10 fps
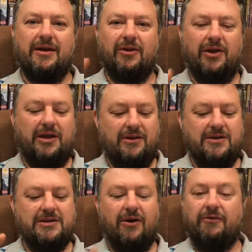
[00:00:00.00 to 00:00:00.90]

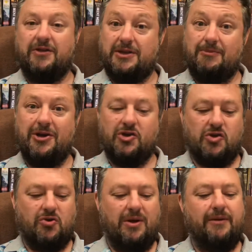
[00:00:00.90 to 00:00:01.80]
leaders of this
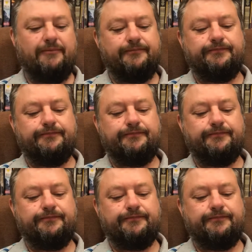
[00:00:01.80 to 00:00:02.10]
ministry.